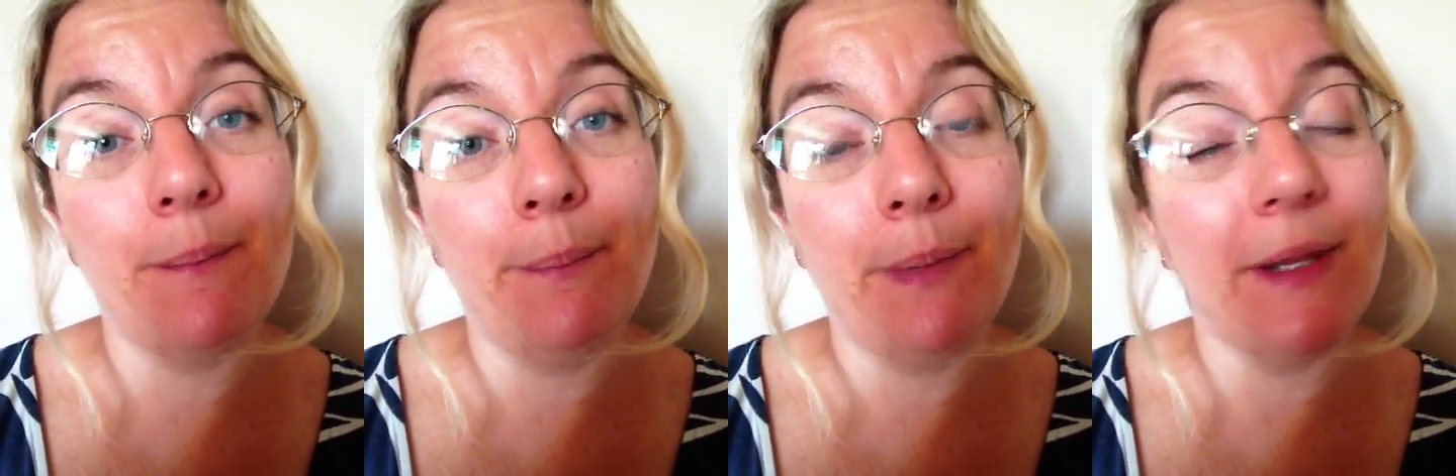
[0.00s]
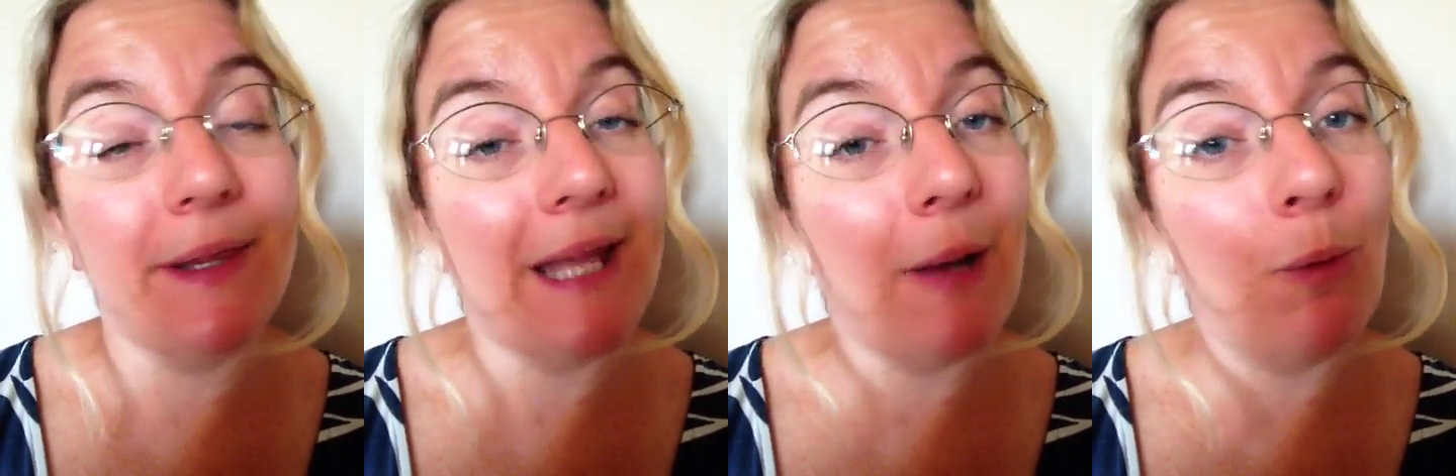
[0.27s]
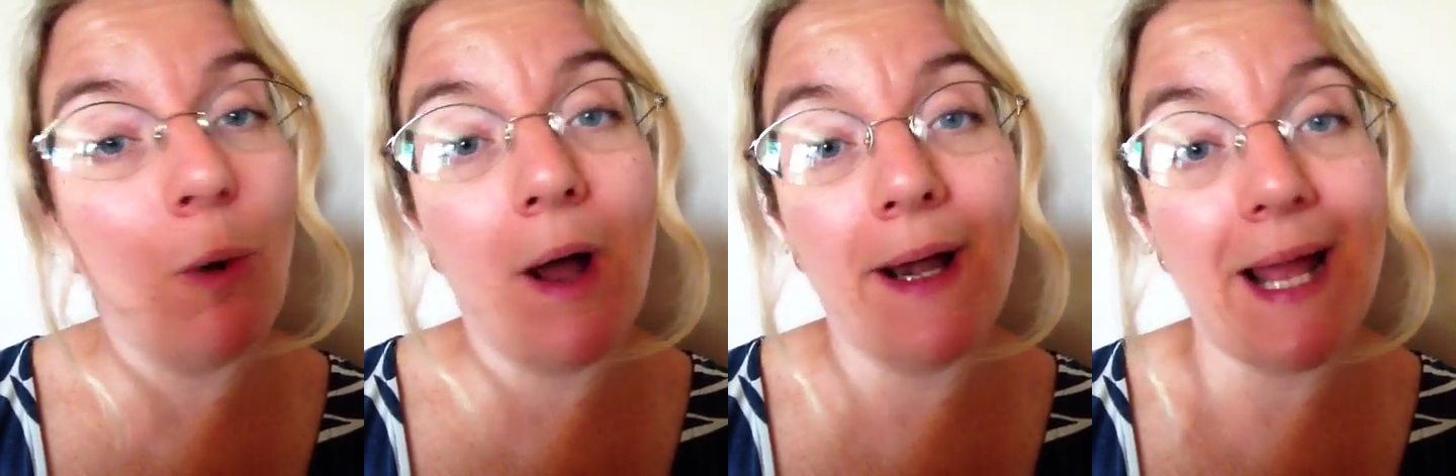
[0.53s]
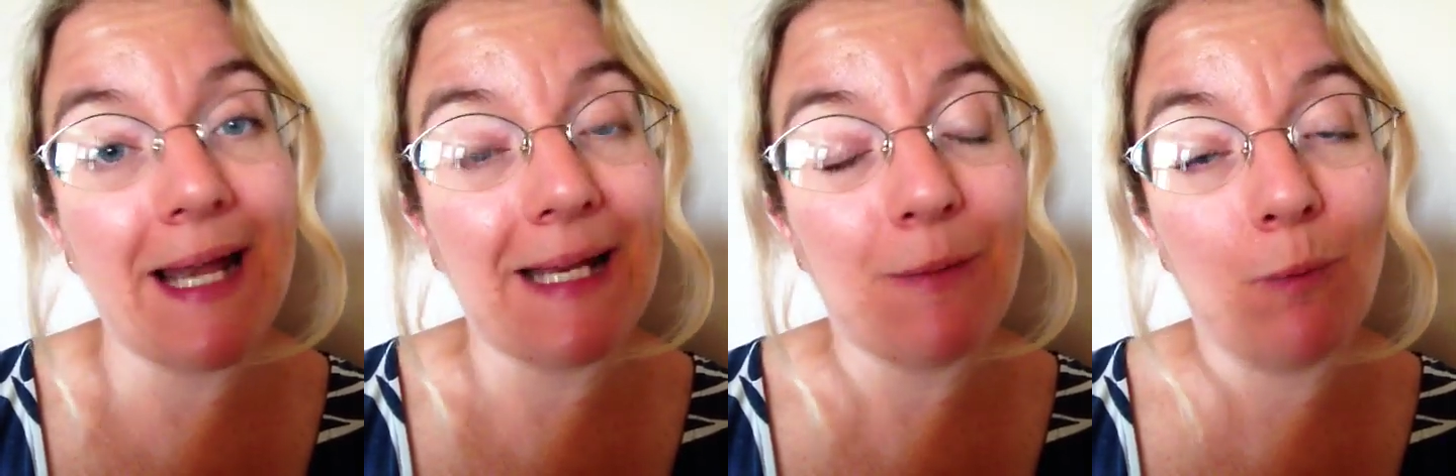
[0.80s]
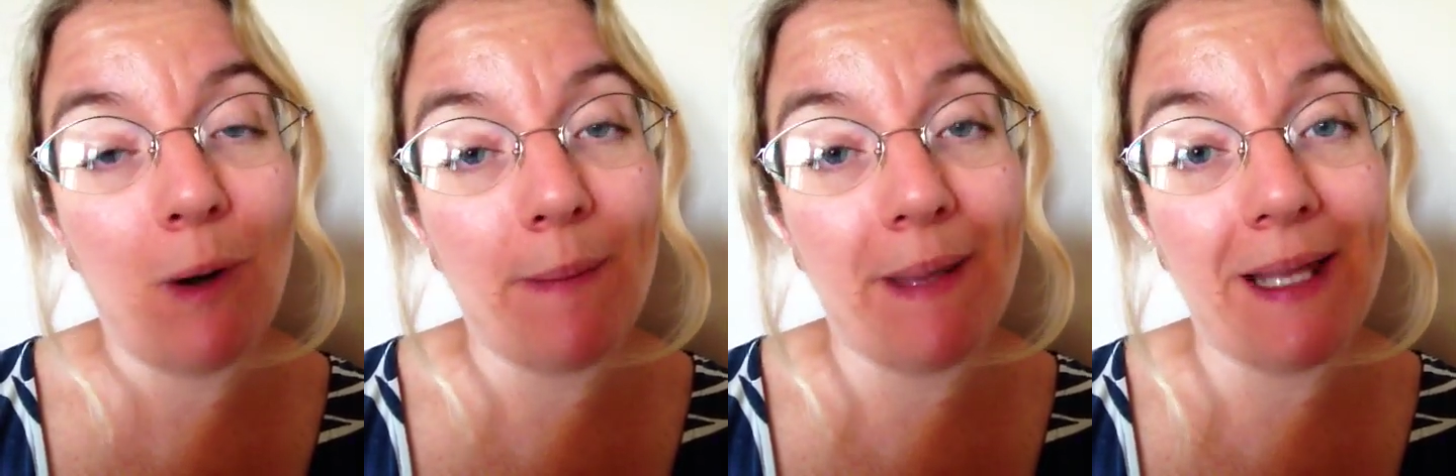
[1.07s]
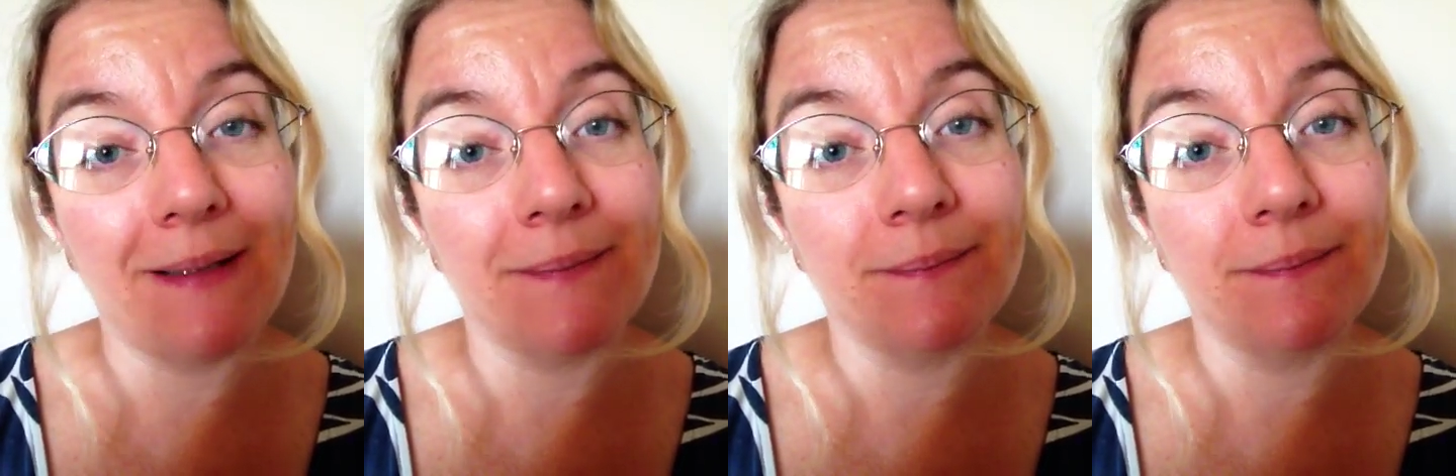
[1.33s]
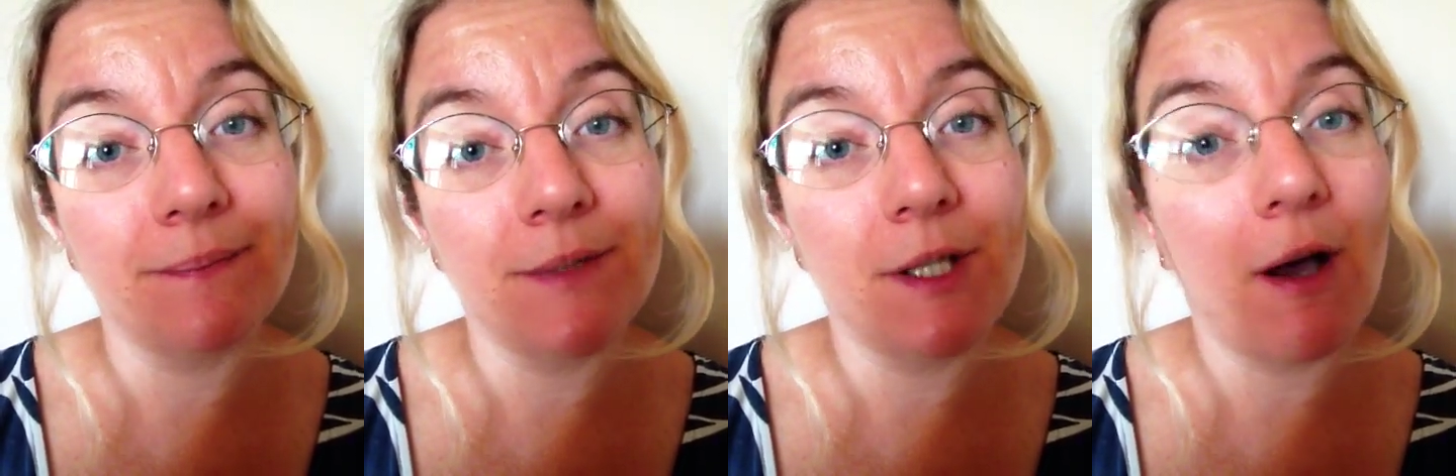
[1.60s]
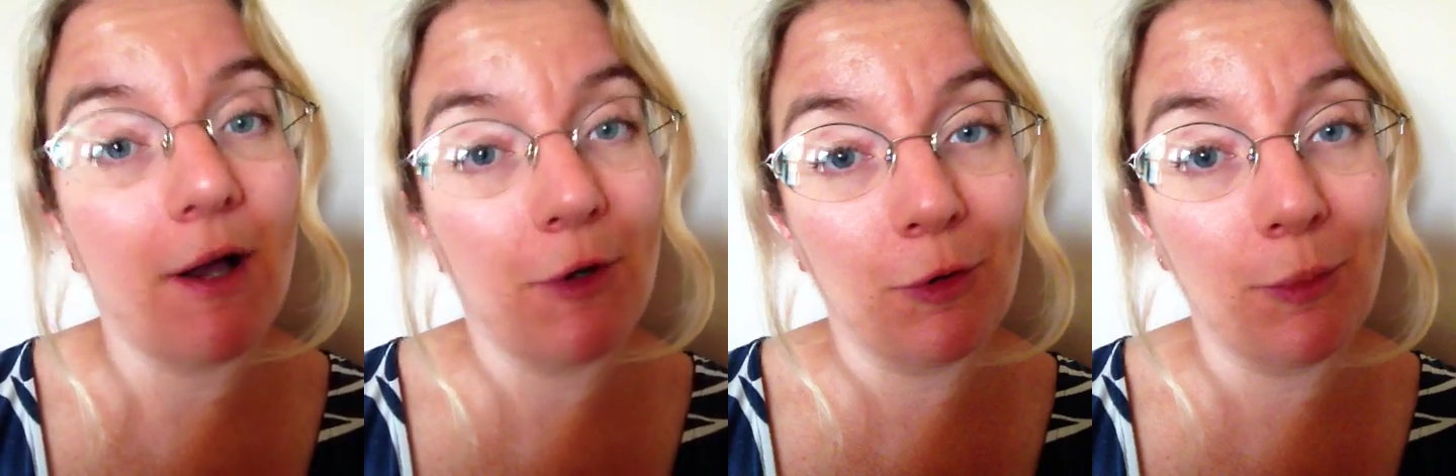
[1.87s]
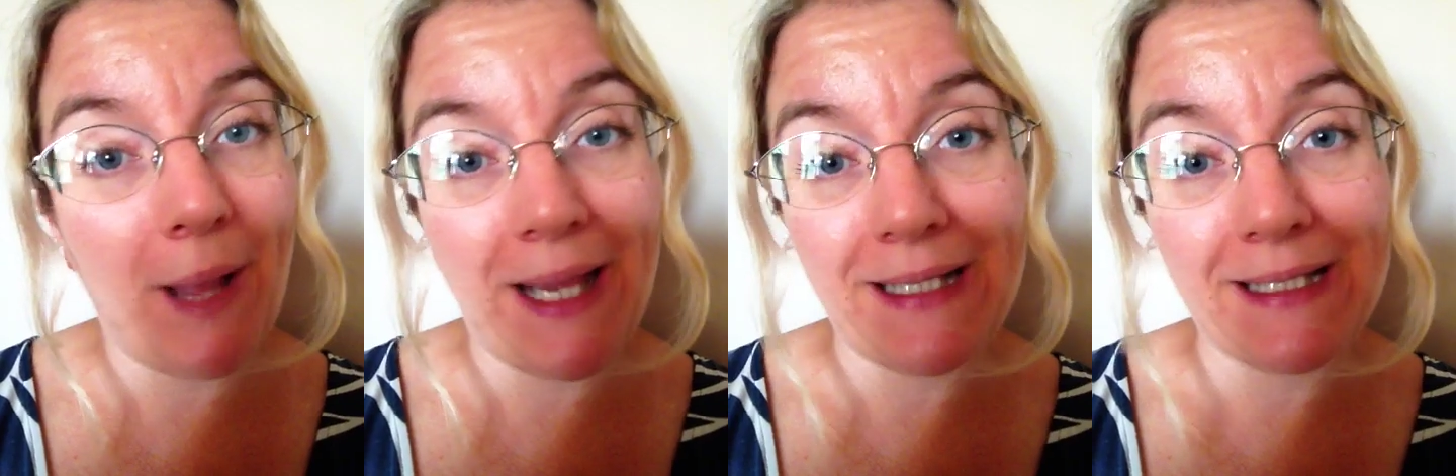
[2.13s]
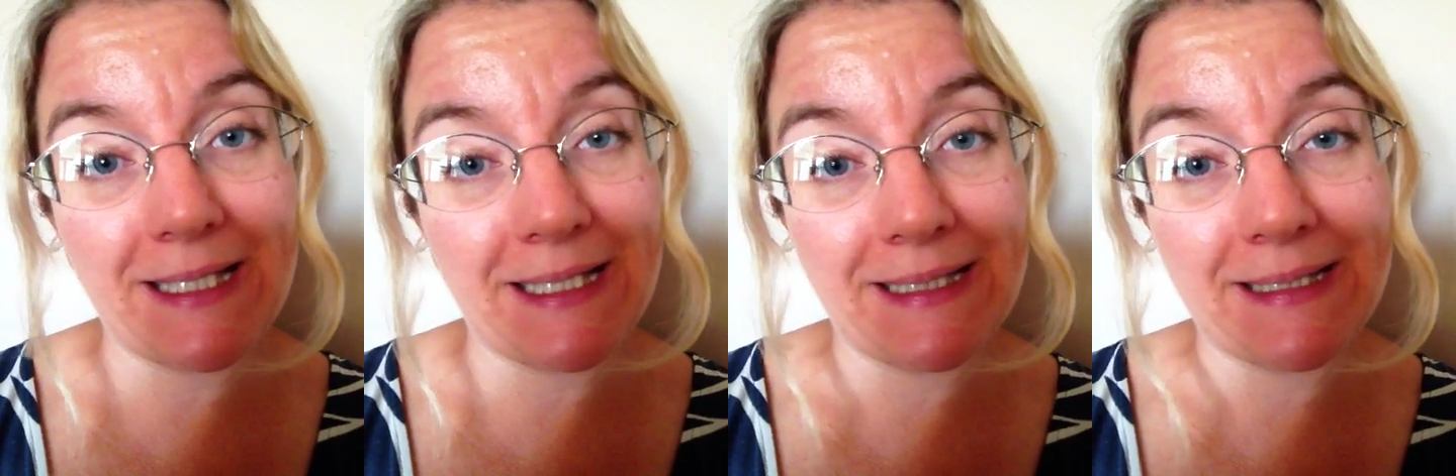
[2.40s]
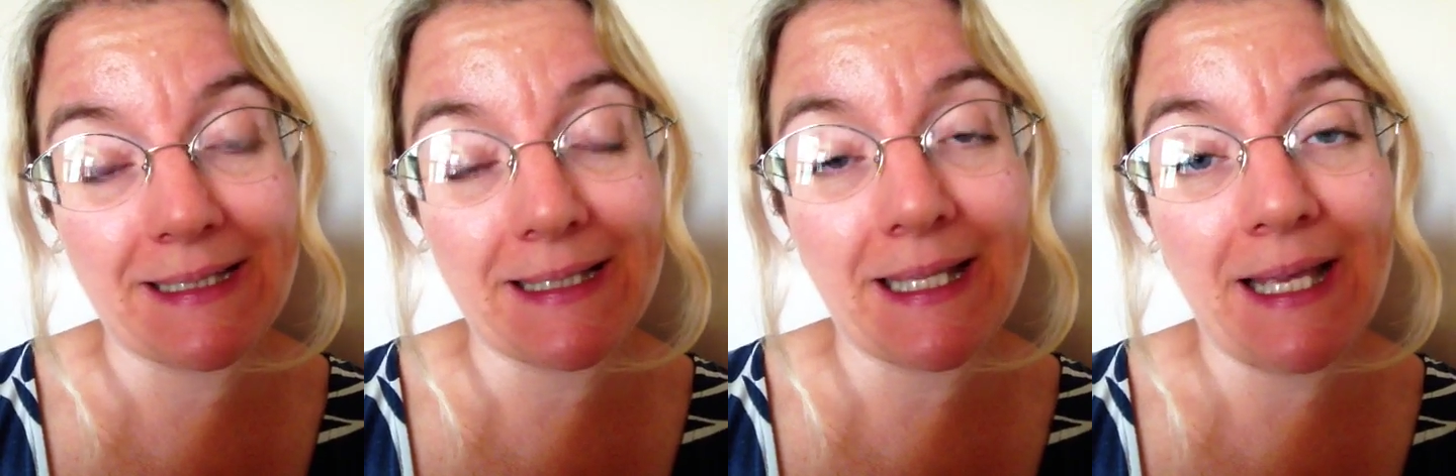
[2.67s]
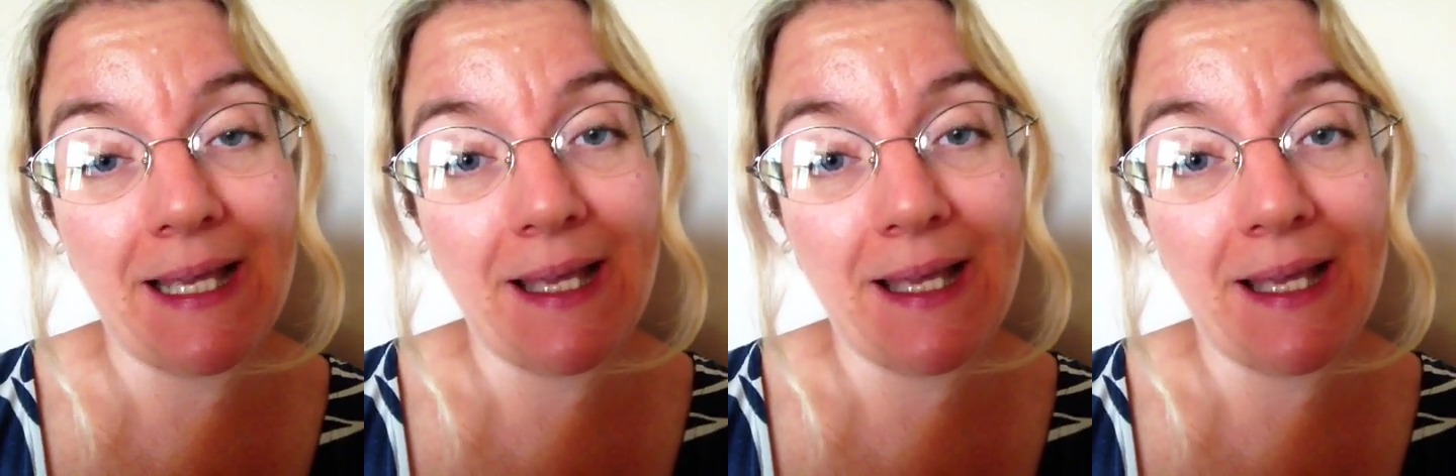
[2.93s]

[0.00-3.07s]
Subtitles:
But there weren't any women dial painters,